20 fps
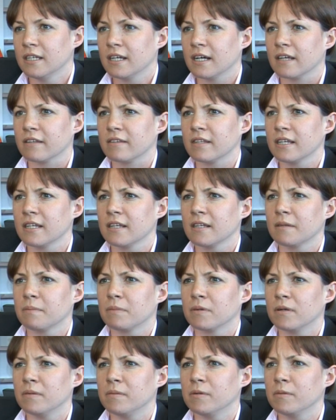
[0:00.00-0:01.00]
I think
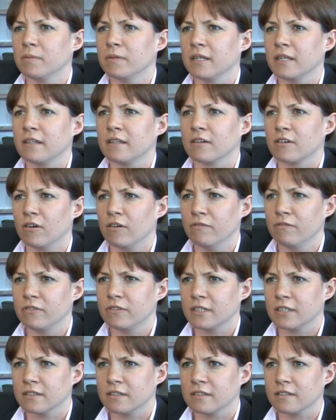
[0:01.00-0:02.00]
probably the
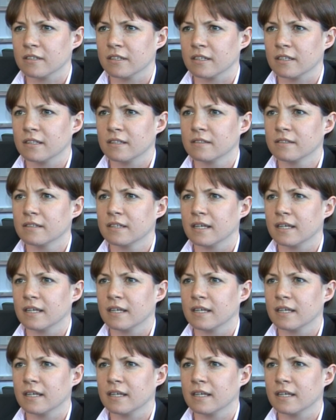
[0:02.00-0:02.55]
confidence thing.